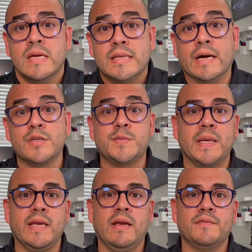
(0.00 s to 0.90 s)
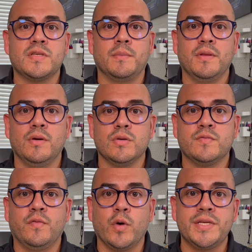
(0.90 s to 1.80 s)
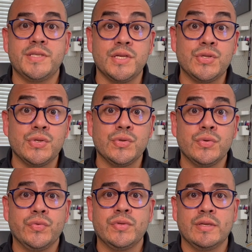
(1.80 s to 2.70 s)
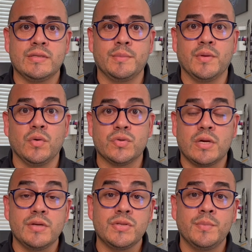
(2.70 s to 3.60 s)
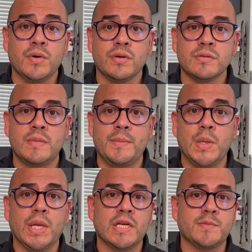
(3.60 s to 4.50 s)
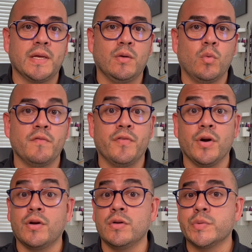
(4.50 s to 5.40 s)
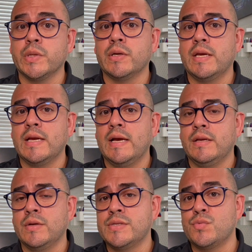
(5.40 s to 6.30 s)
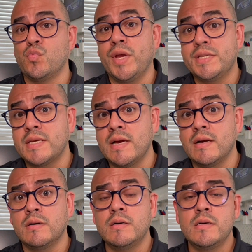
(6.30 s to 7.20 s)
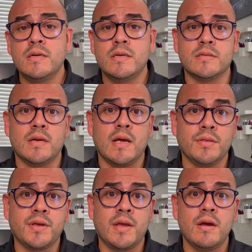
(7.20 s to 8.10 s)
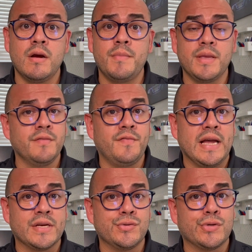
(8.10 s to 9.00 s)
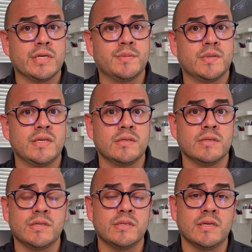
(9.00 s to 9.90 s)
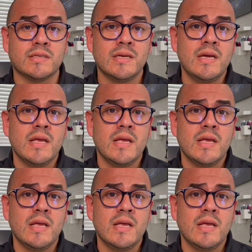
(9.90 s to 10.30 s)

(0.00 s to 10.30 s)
Now, and speaking of some of those voice issues and some of those customers, maybe you can expand on what verticals we're looking at. Is it retail? Is it healthcare, manufacturing, transportation, logistics?